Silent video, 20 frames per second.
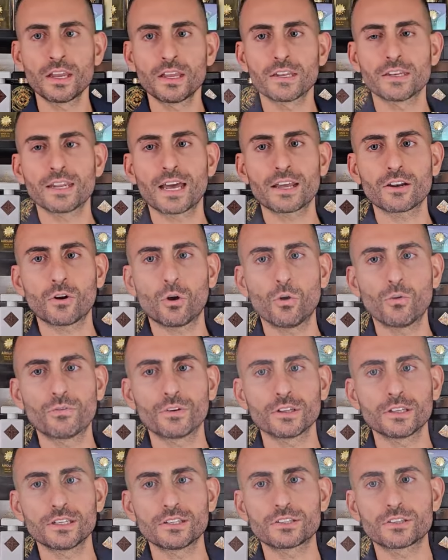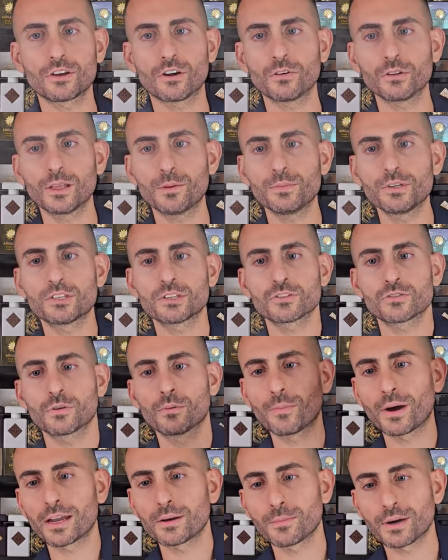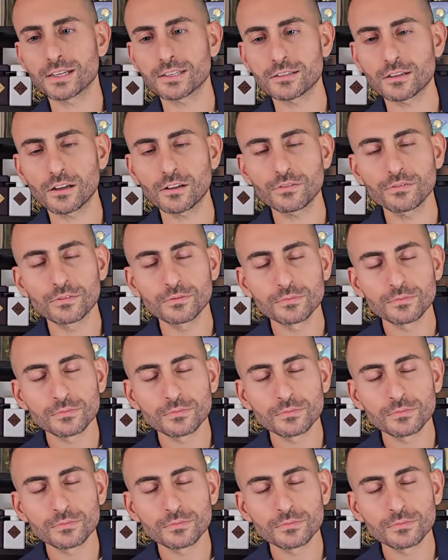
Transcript: not overly so. Let me just remind myself.